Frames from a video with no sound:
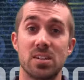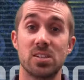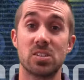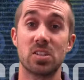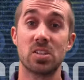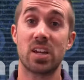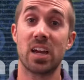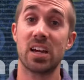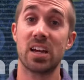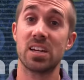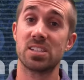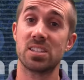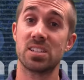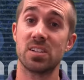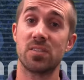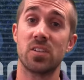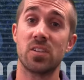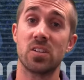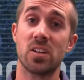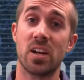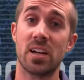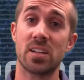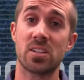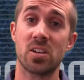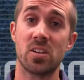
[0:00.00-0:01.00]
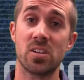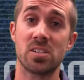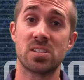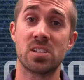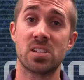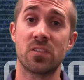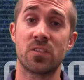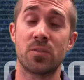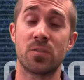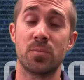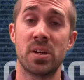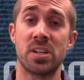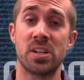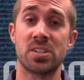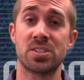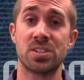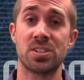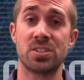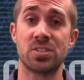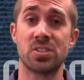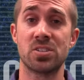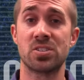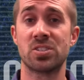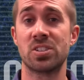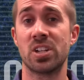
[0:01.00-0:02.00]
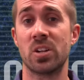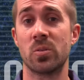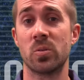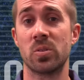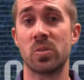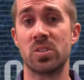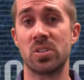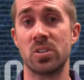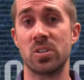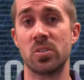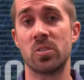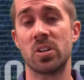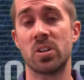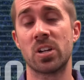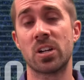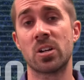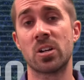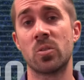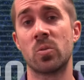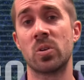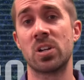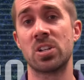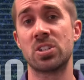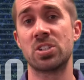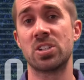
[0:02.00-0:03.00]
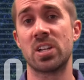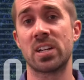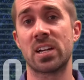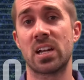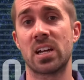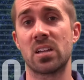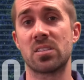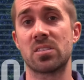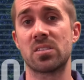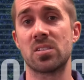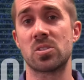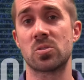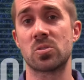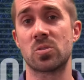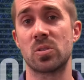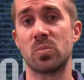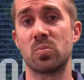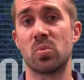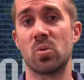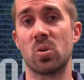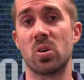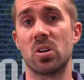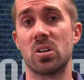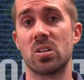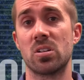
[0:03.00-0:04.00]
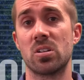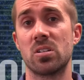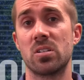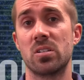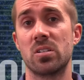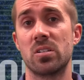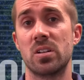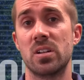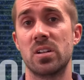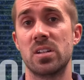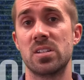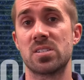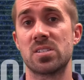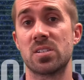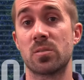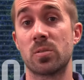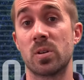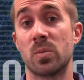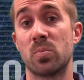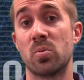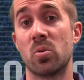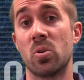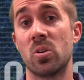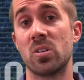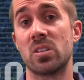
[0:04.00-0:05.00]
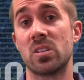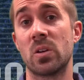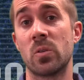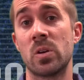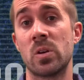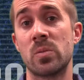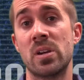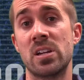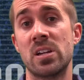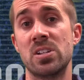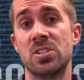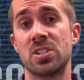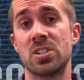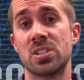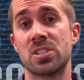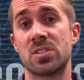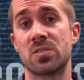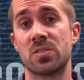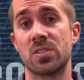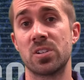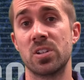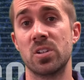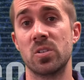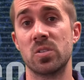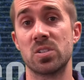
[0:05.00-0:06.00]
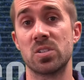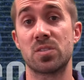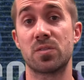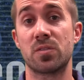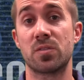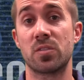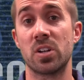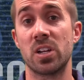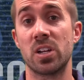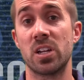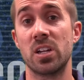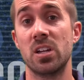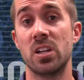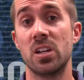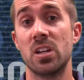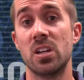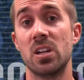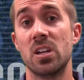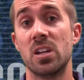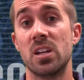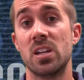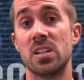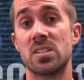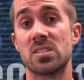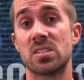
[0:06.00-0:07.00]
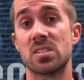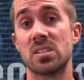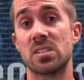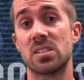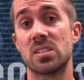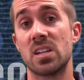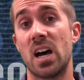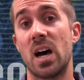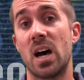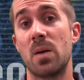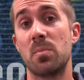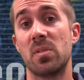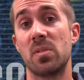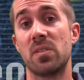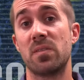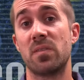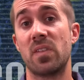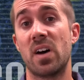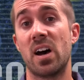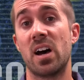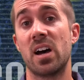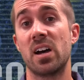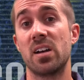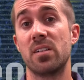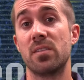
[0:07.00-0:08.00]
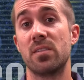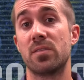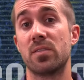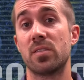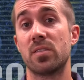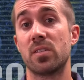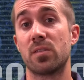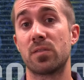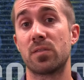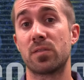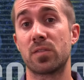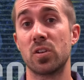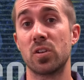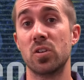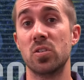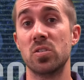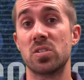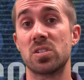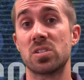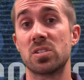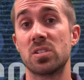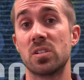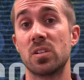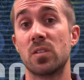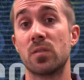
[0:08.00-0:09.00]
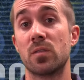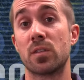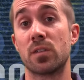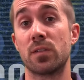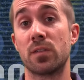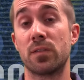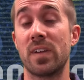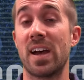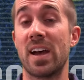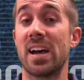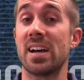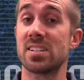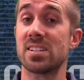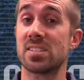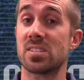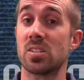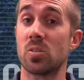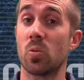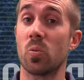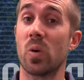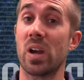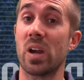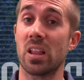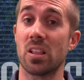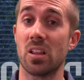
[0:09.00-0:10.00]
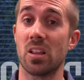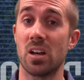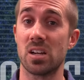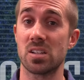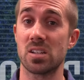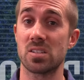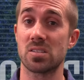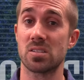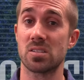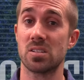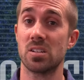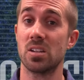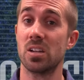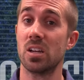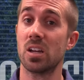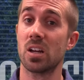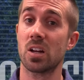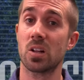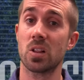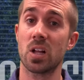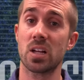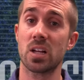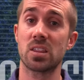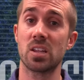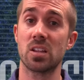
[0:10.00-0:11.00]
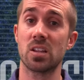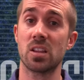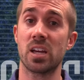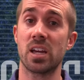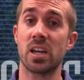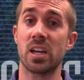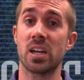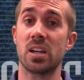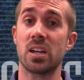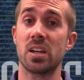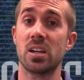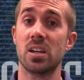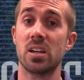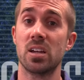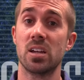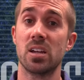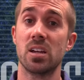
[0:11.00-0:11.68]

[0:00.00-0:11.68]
So guys, if you liked all this information I just shared with you, you're gonna wanna check out this report. It's a report that we made just for you. It's free. It's the top 5 fruits for fast weight loss. Click the link,